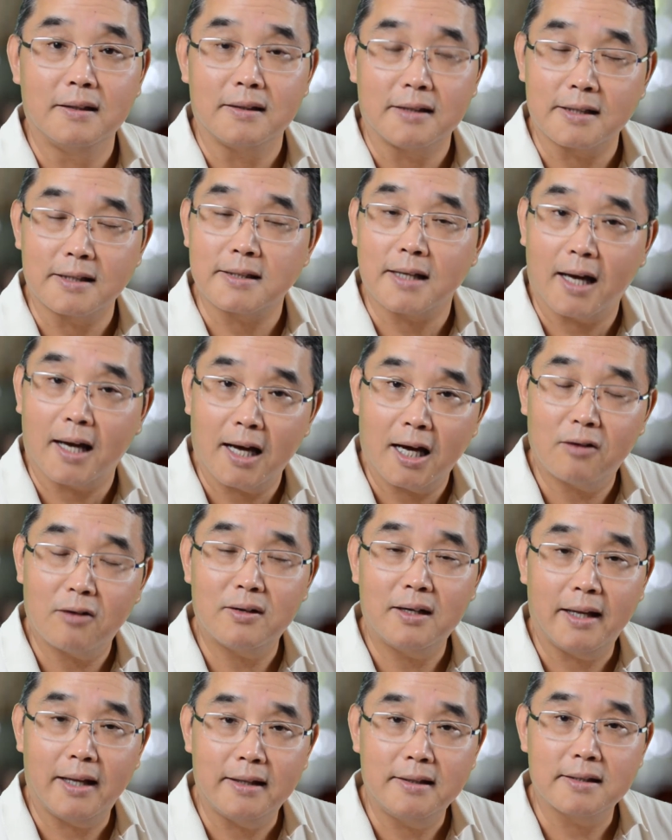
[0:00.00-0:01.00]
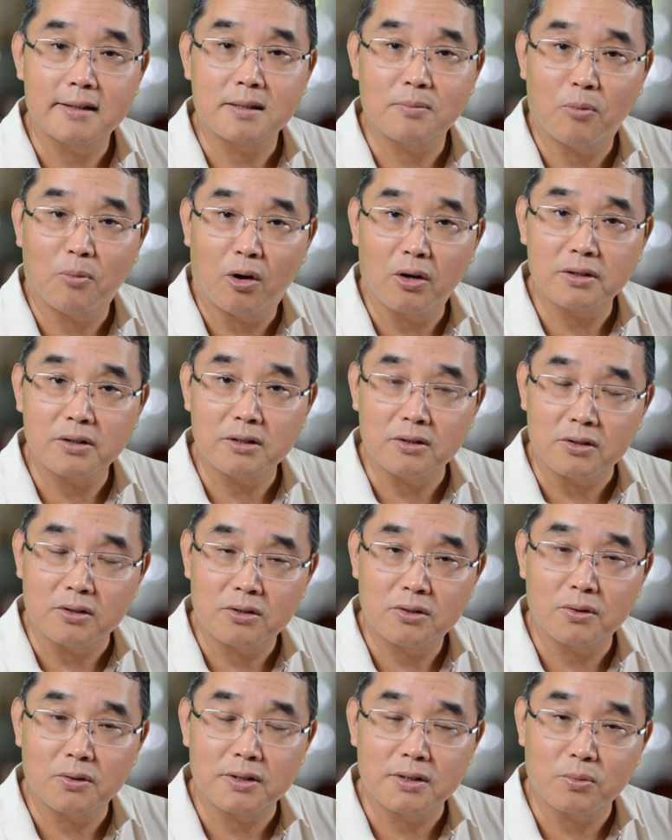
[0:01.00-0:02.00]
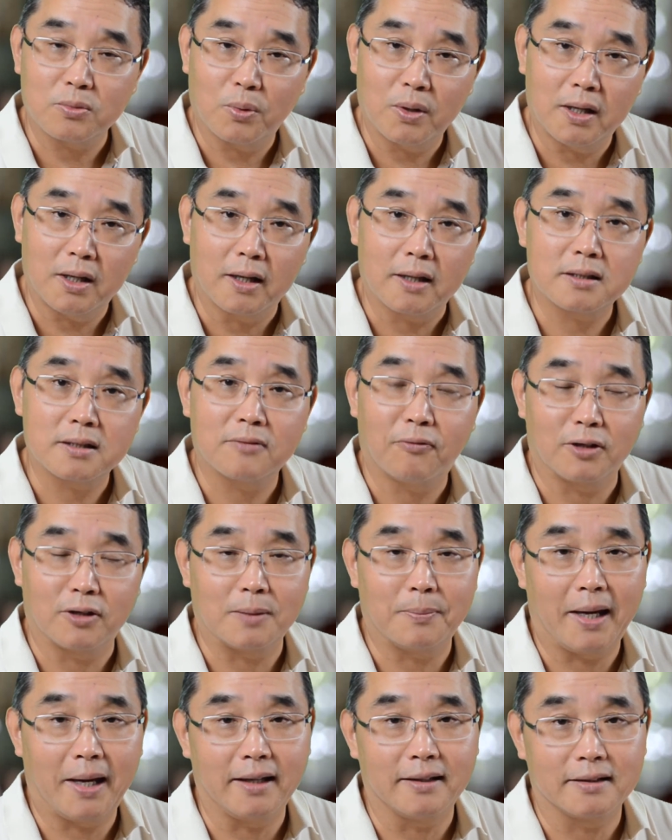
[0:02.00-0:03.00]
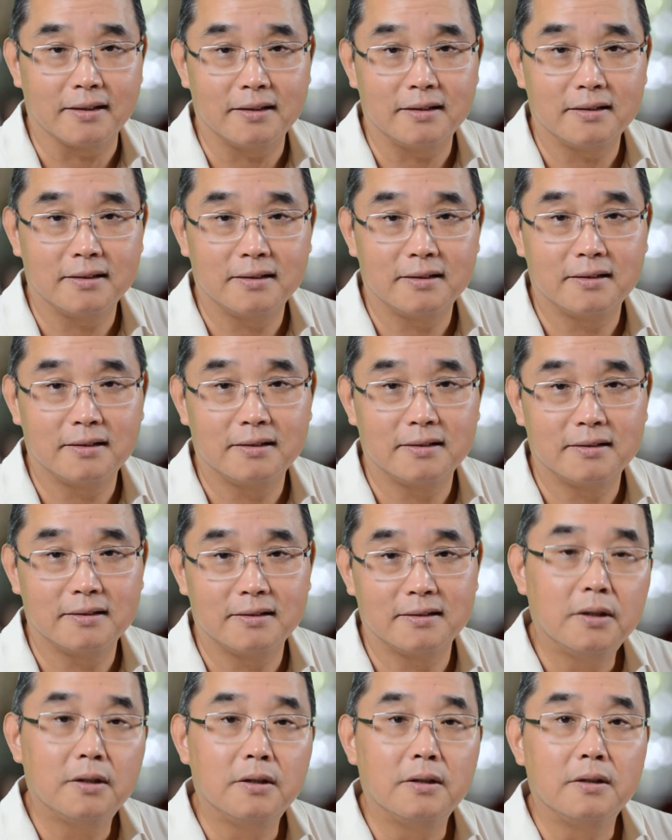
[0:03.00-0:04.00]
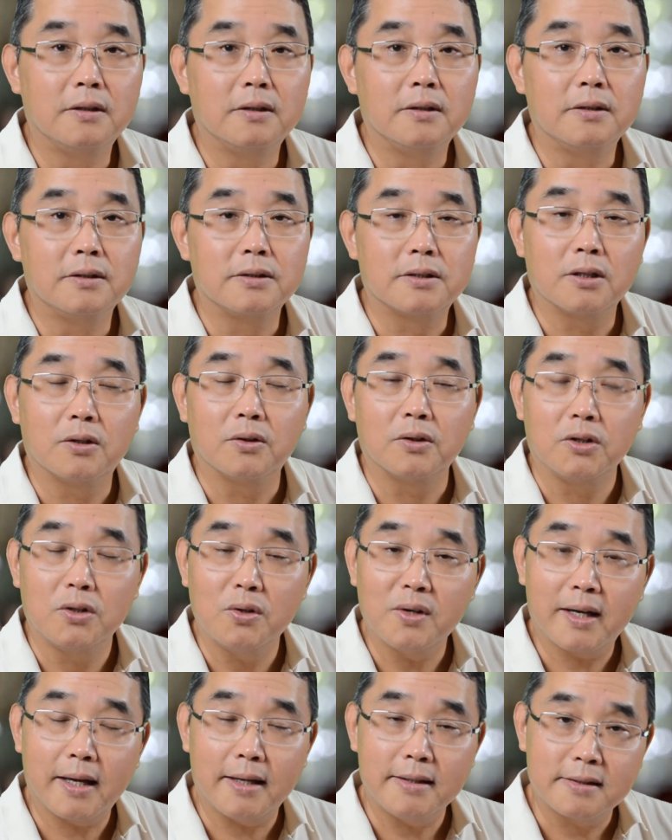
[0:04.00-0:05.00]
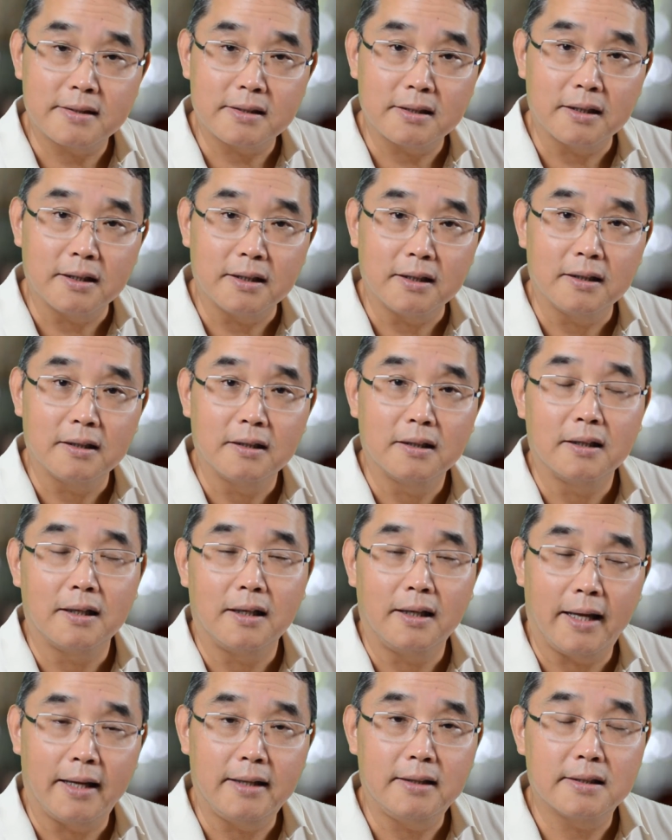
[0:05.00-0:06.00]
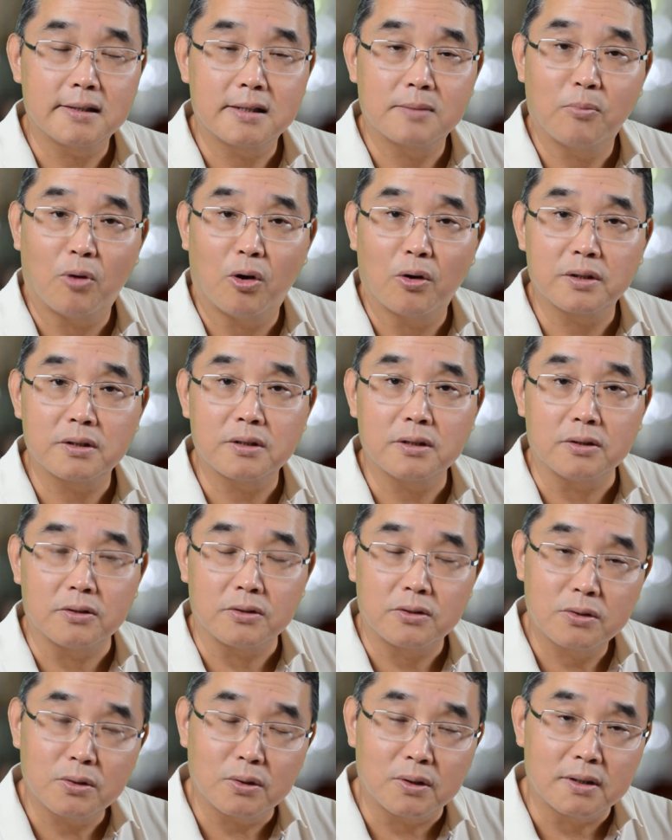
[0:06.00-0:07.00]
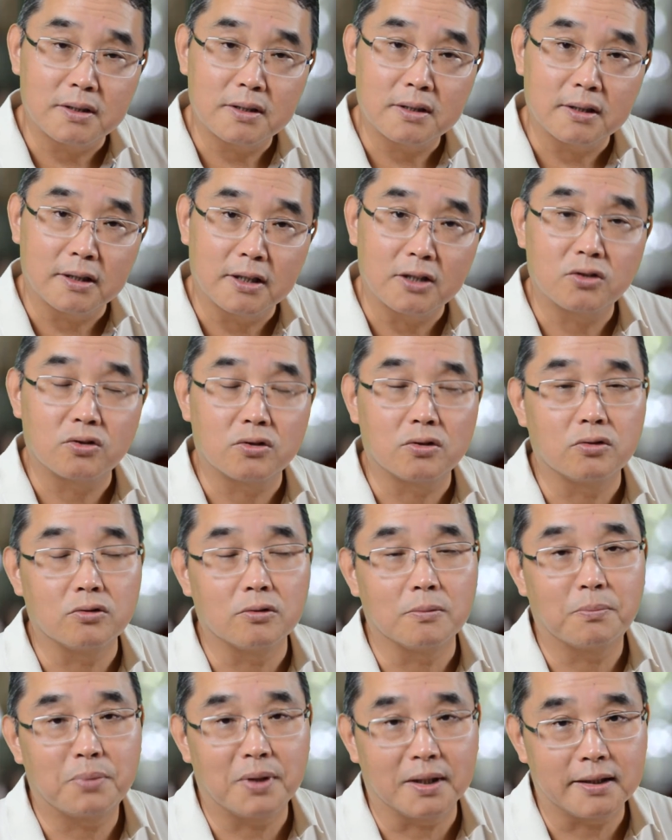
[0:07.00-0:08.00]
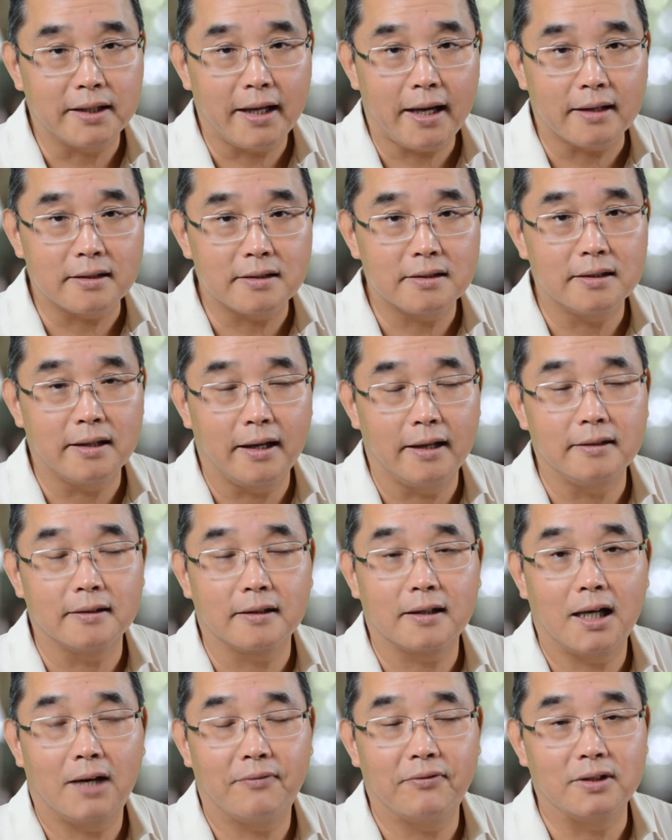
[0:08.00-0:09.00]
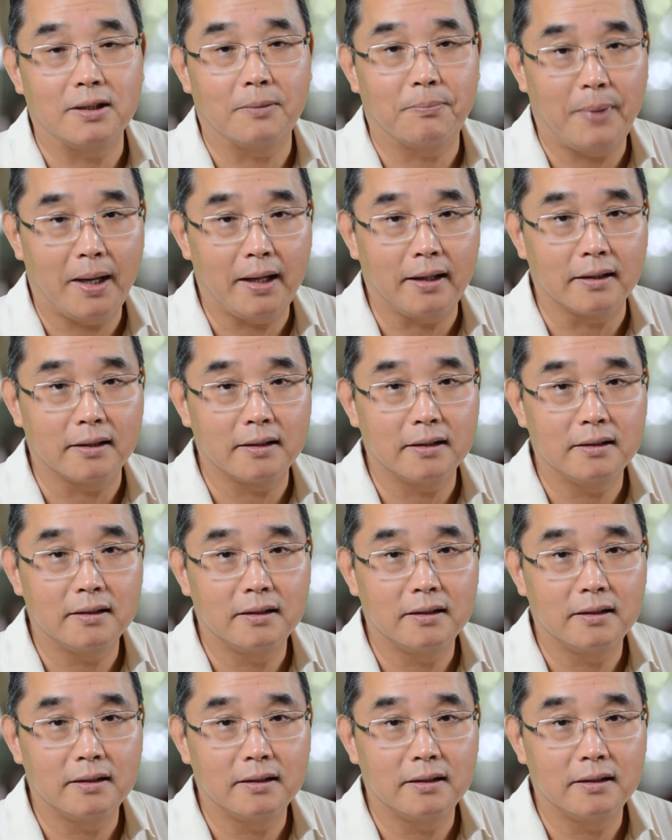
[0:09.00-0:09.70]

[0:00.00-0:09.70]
That's how lender's mortgage insurance works for the bank. So you can see lender's mortgage insurance is to protect and cover the bank,